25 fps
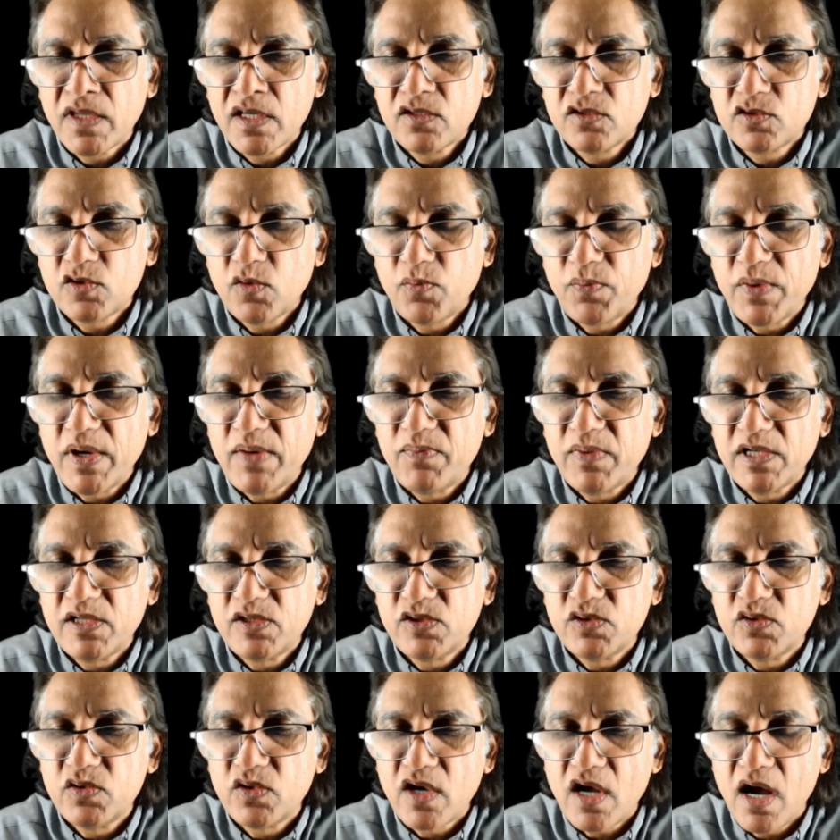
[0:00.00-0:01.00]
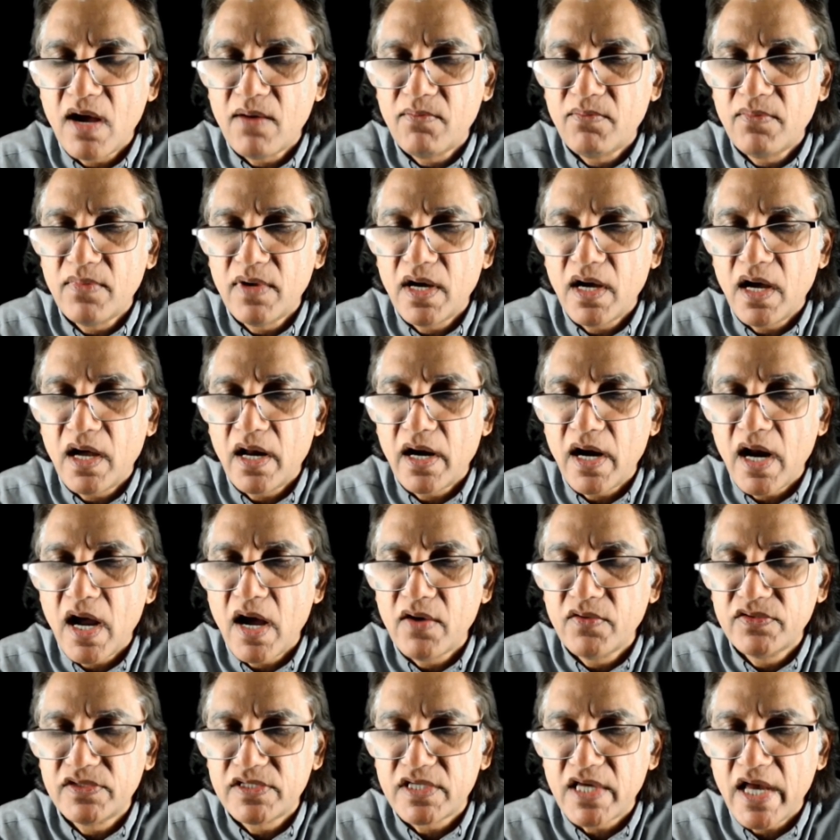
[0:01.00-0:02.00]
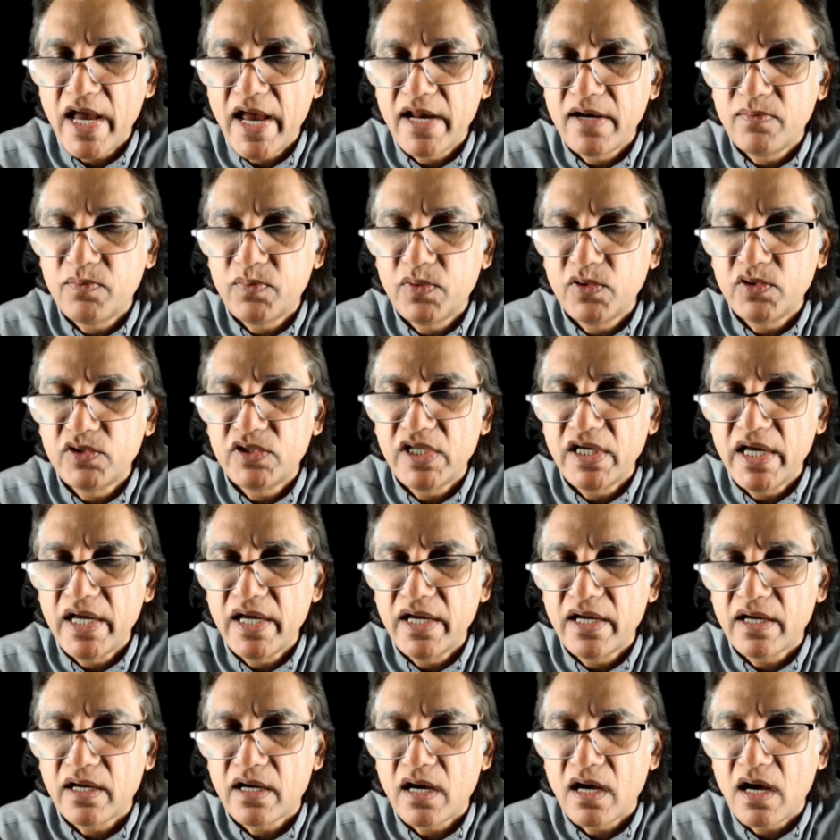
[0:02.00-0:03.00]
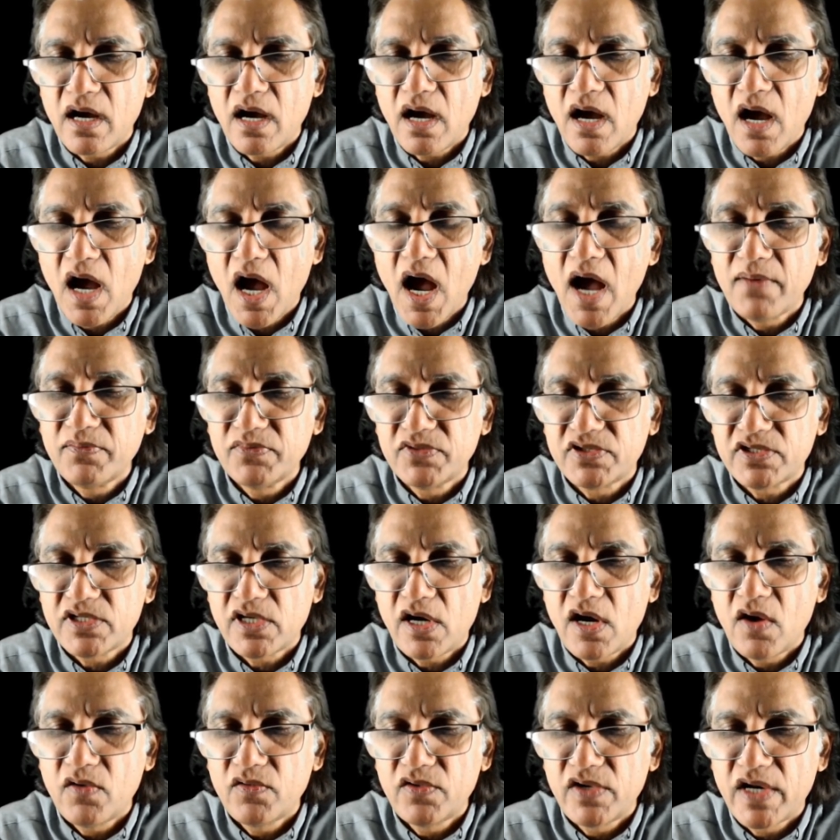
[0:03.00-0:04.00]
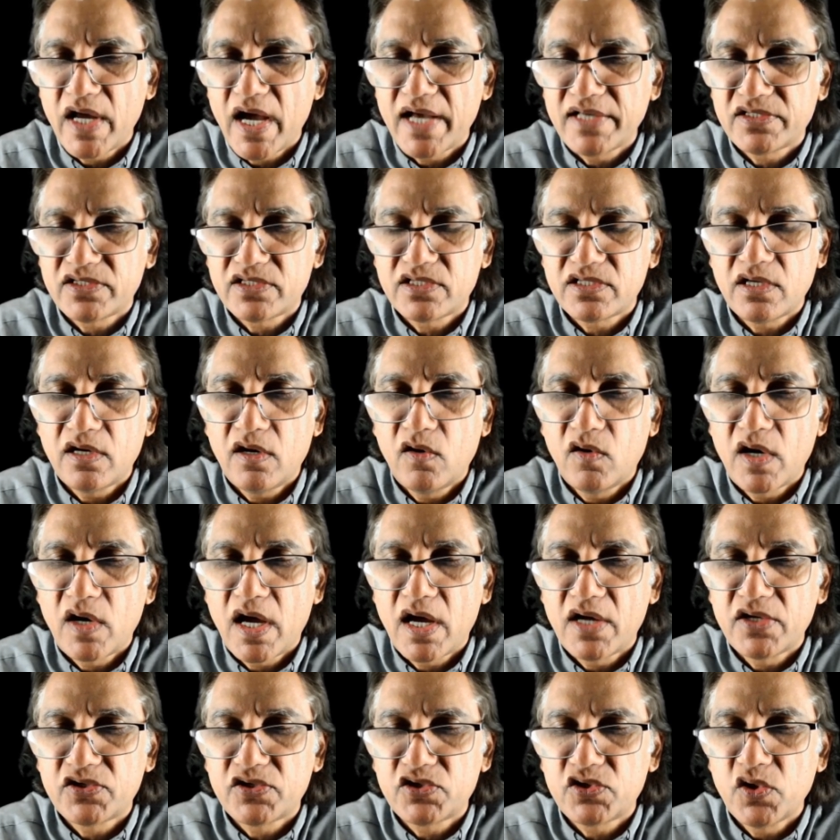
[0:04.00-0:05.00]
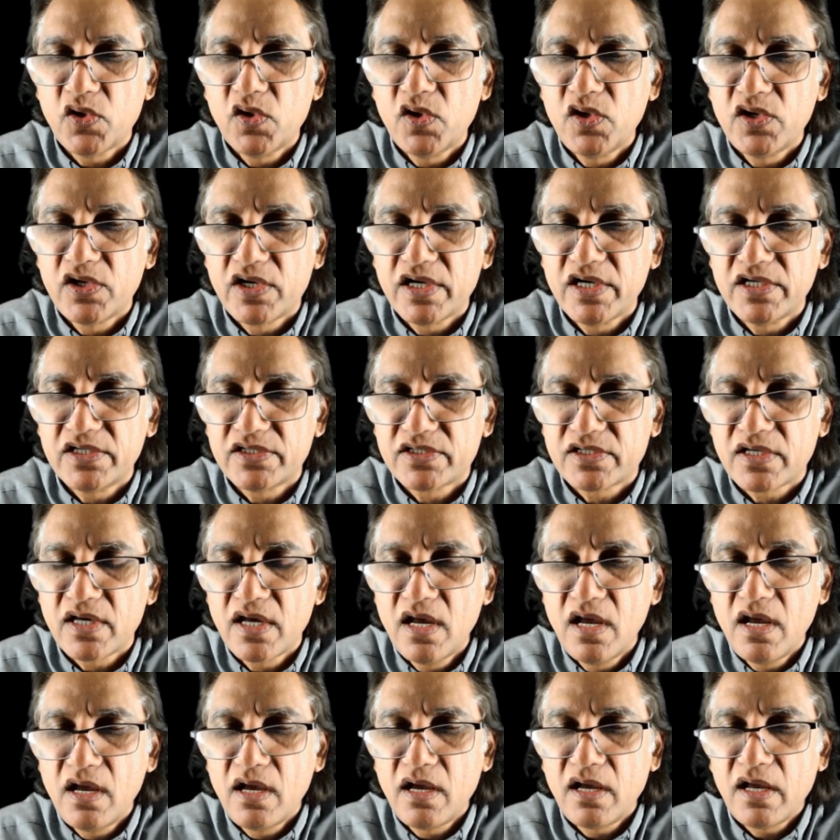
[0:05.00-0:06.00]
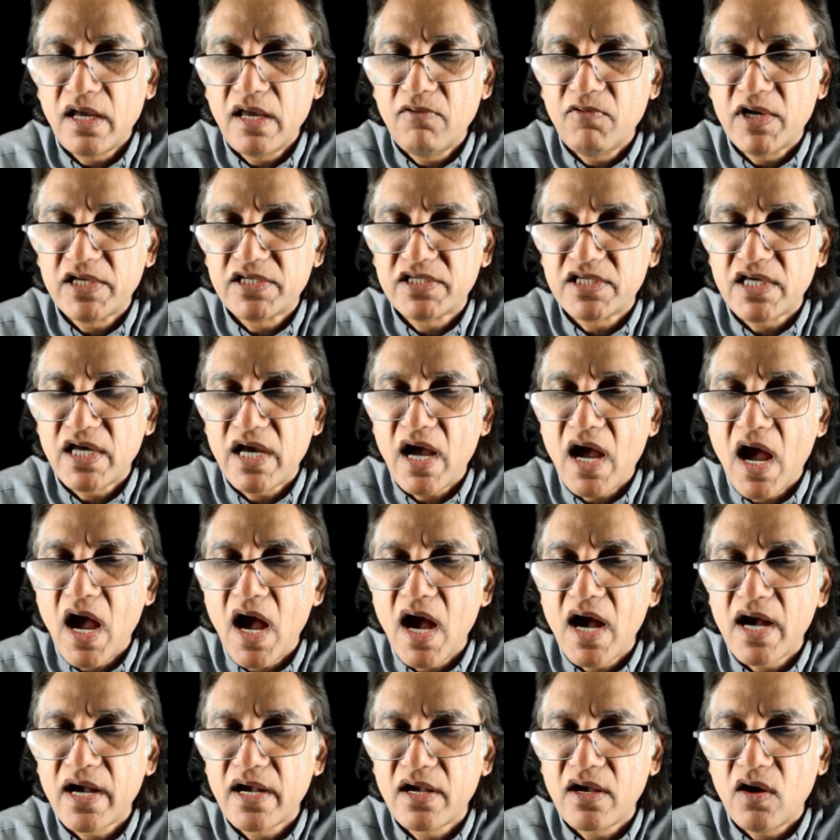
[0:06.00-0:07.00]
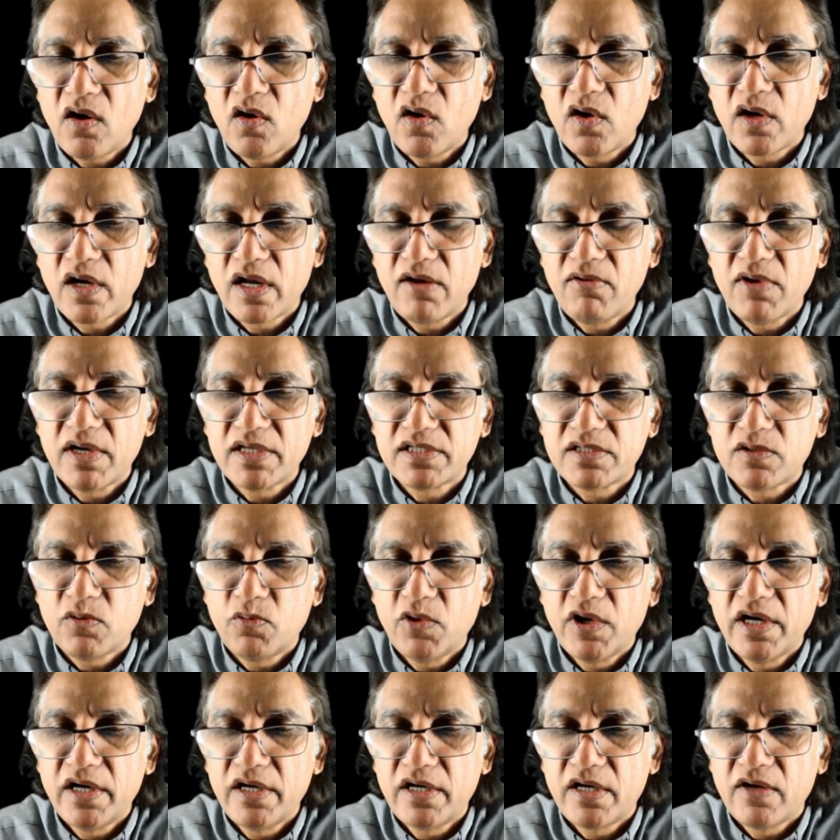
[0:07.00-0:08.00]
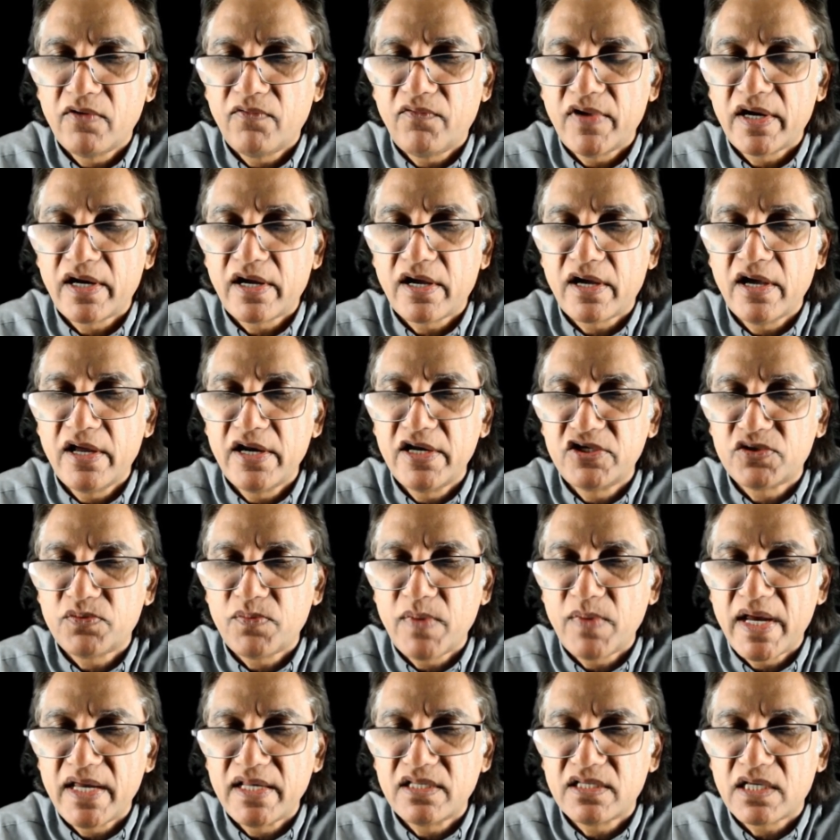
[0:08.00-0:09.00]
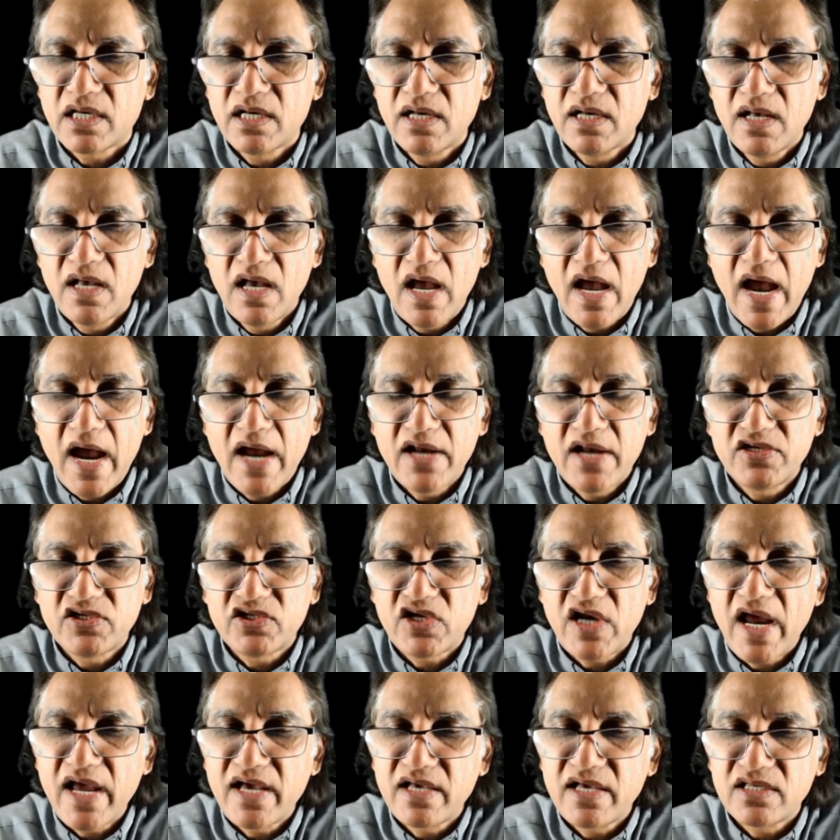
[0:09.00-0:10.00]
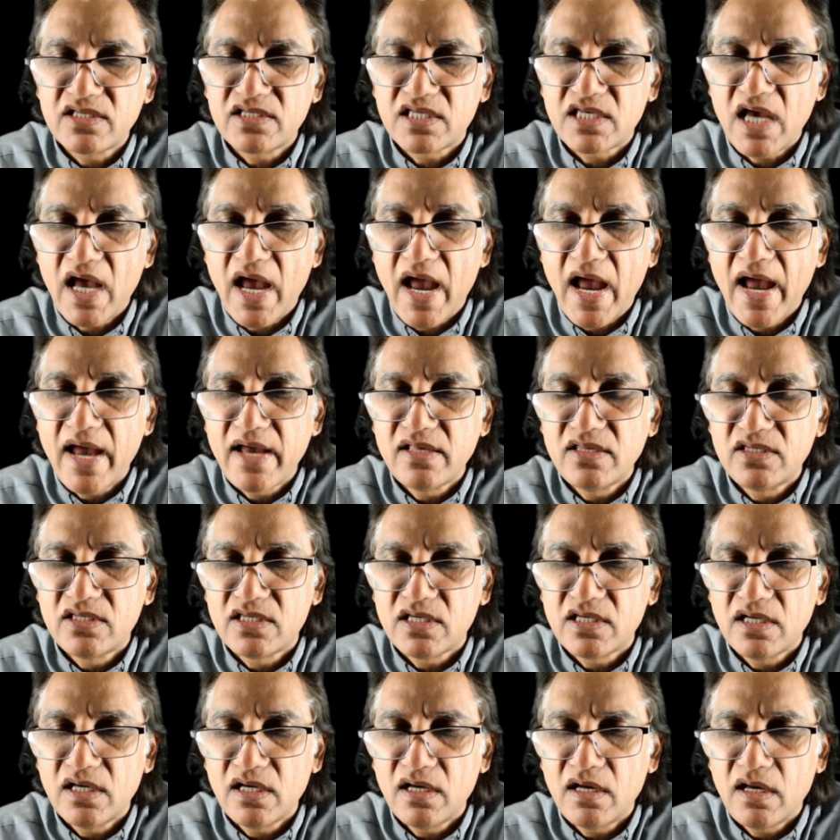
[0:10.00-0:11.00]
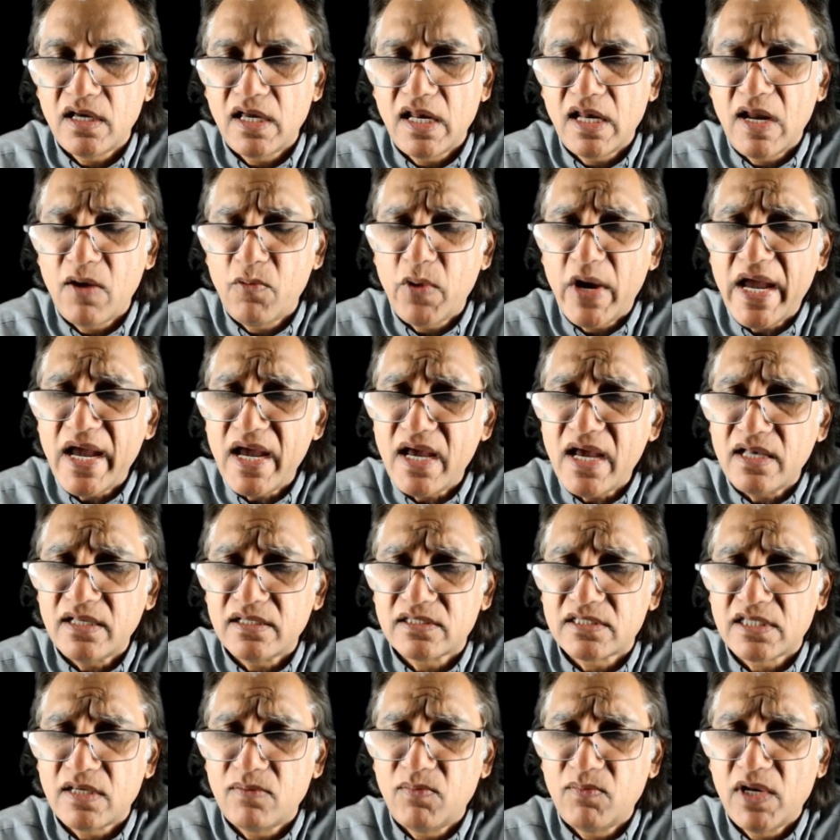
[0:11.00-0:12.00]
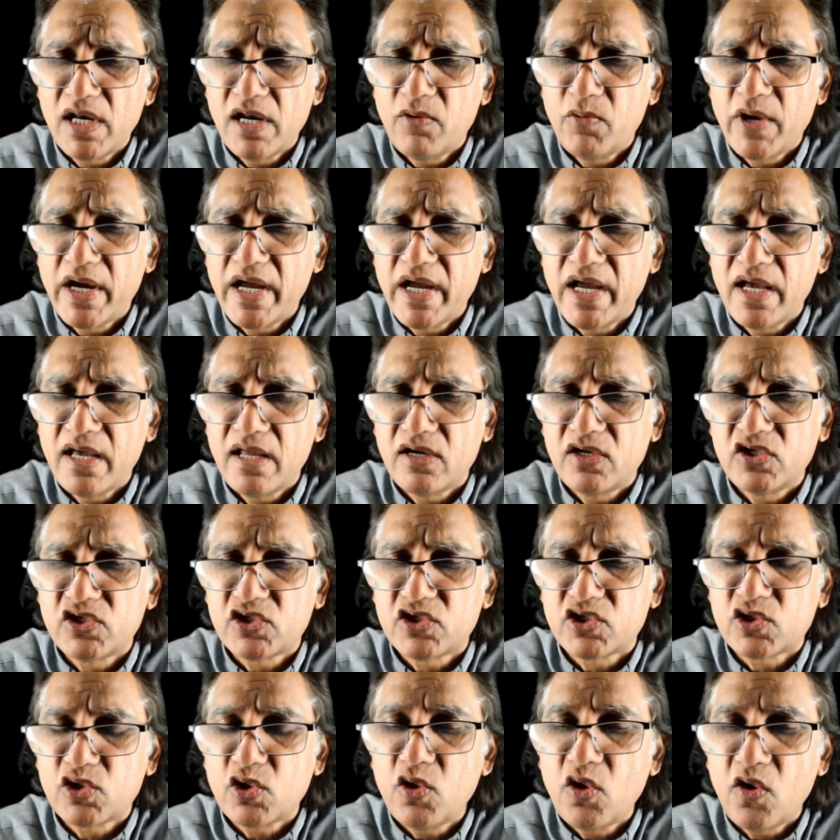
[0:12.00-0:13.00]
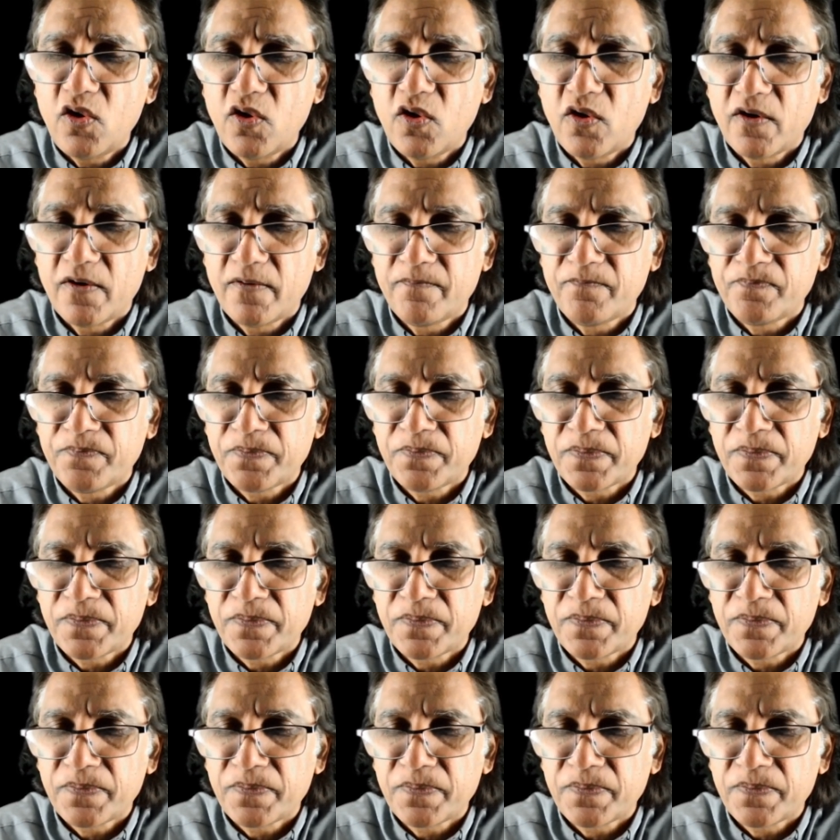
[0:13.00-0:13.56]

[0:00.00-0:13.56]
So people do come around and put their arms around us, on our shoulders, give us a hug or give us a word of encouragement and strength, and in a way, similar way, restore